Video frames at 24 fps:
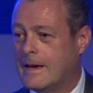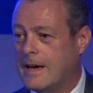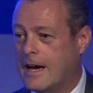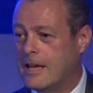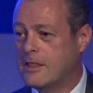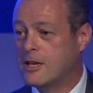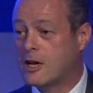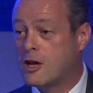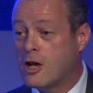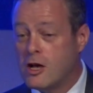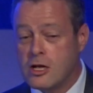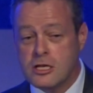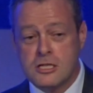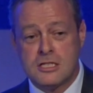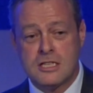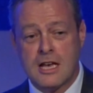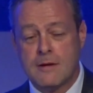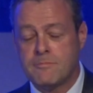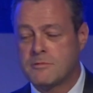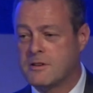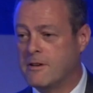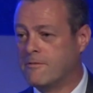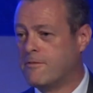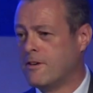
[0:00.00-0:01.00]
And the
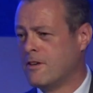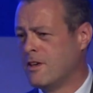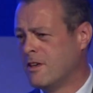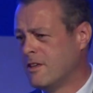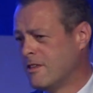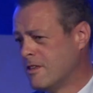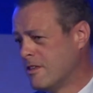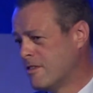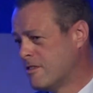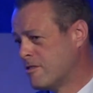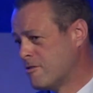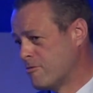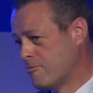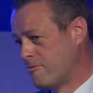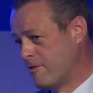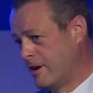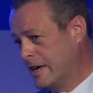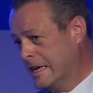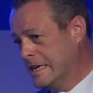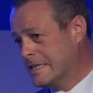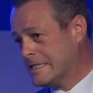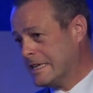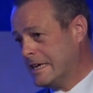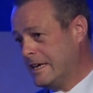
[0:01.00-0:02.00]
concept of
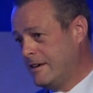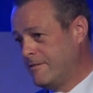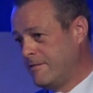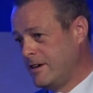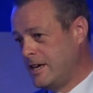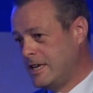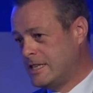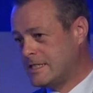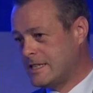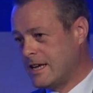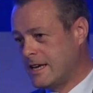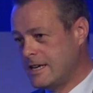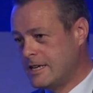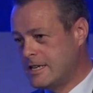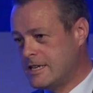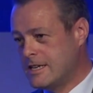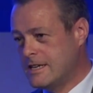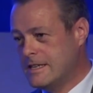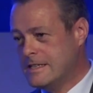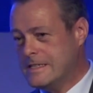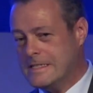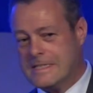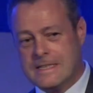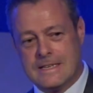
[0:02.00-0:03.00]
3 TV
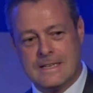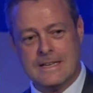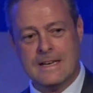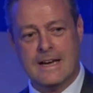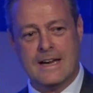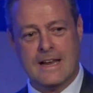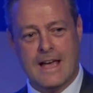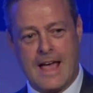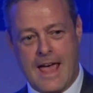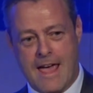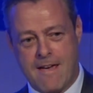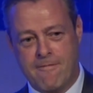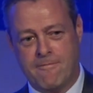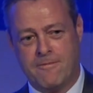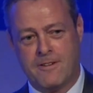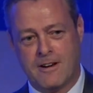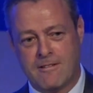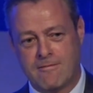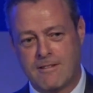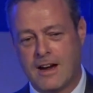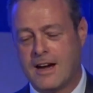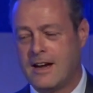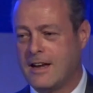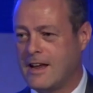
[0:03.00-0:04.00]
stations and a handful
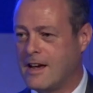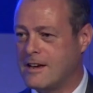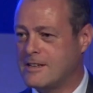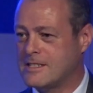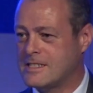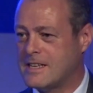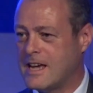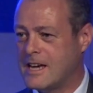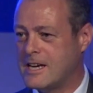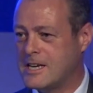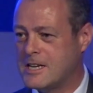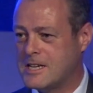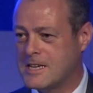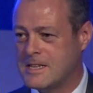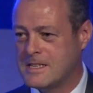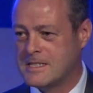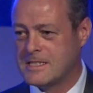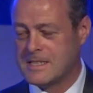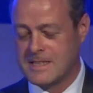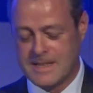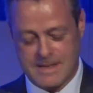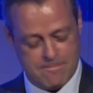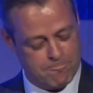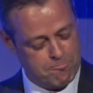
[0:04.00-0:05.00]
of radio
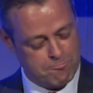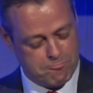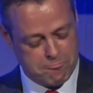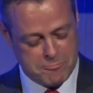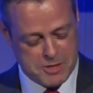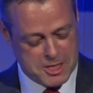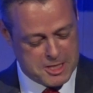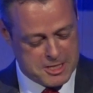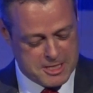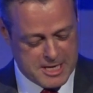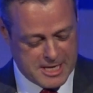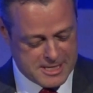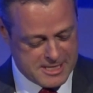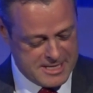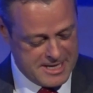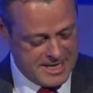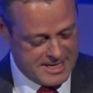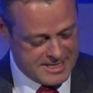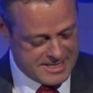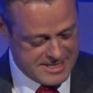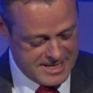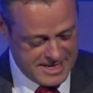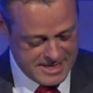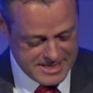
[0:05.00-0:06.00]
stations just doesn't
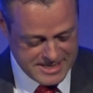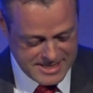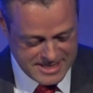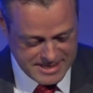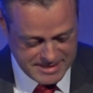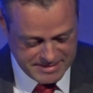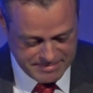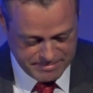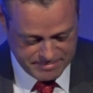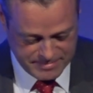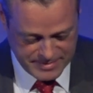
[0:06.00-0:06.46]
exist.